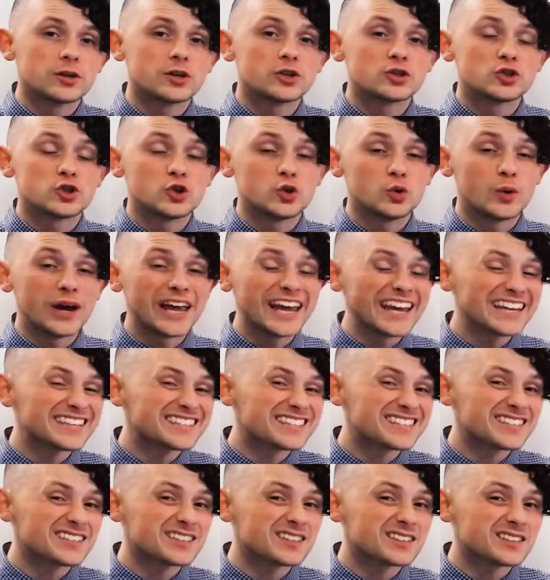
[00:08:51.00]
to
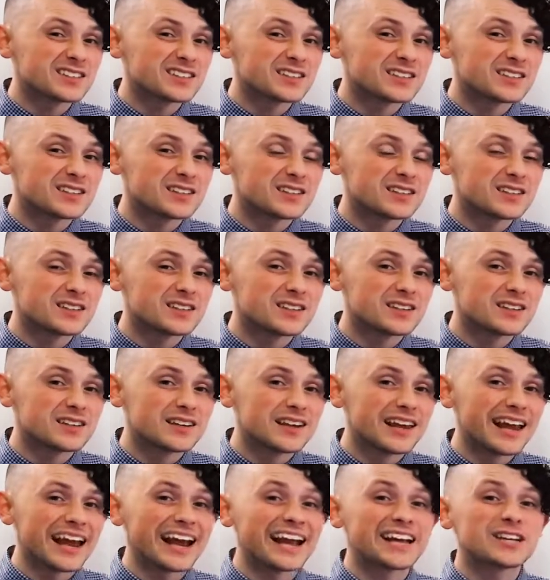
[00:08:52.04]
hit,
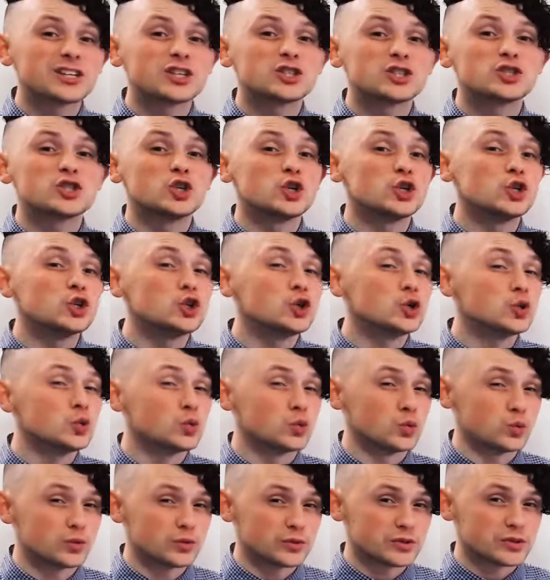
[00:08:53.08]
and to
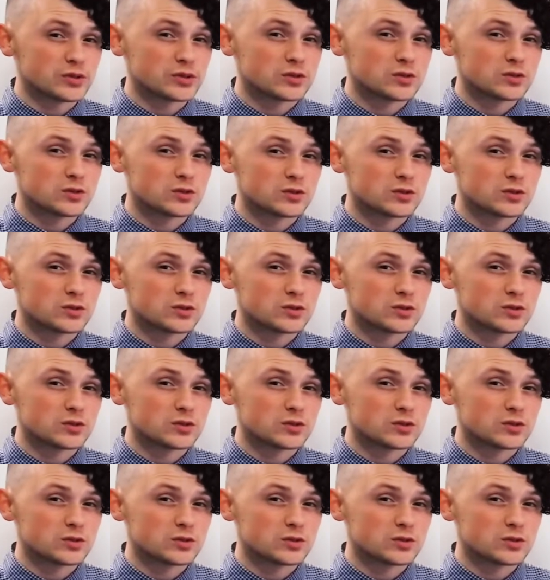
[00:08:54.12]
use.